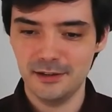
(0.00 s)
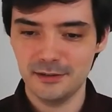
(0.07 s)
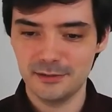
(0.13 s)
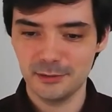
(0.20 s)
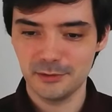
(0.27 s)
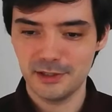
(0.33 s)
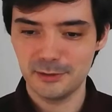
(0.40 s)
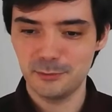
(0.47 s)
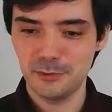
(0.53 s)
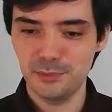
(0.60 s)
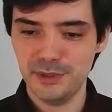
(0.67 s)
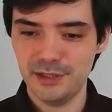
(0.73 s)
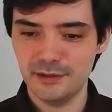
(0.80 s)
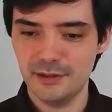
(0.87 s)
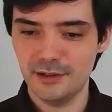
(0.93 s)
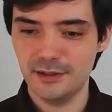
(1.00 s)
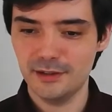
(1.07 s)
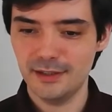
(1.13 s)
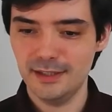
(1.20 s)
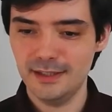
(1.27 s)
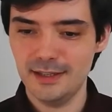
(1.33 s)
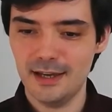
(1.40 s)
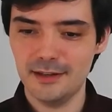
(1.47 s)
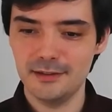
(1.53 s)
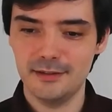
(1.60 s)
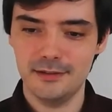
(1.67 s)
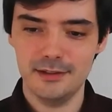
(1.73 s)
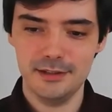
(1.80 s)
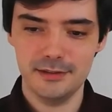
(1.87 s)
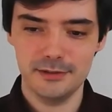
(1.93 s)
so that would mean he
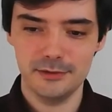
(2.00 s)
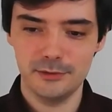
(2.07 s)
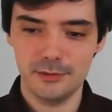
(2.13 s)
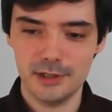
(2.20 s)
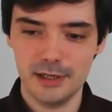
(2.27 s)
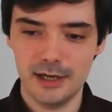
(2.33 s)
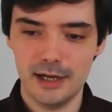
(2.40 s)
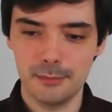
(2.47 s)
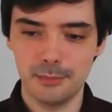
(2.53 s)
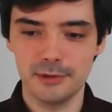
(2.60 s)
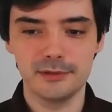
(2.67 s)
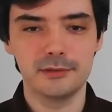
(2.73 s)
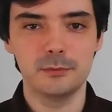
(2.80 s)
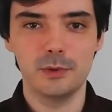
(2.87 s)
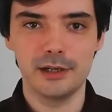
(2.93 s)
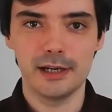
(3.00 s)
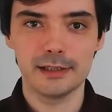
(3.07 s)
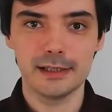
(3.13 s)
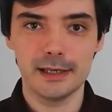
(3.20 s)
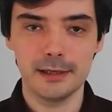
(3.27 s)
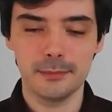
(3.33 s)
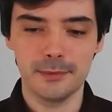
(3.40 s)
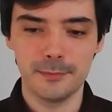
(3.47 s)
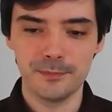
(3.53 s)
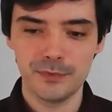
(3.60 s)
had eaten 3 apples when I came.